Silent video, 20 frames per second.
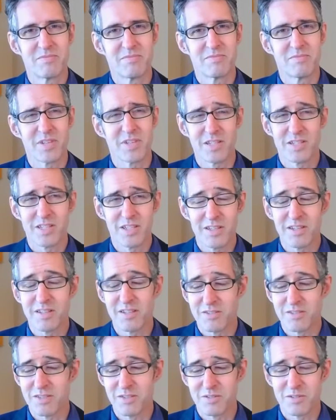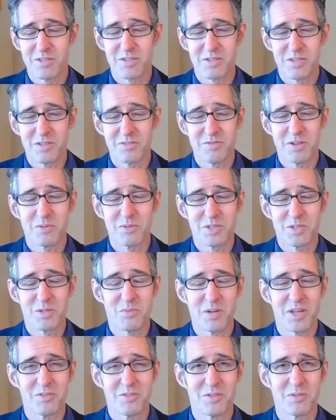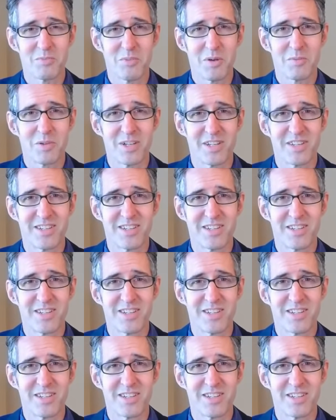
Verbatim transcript: I'll tell you, that the, the foot was a painful moment.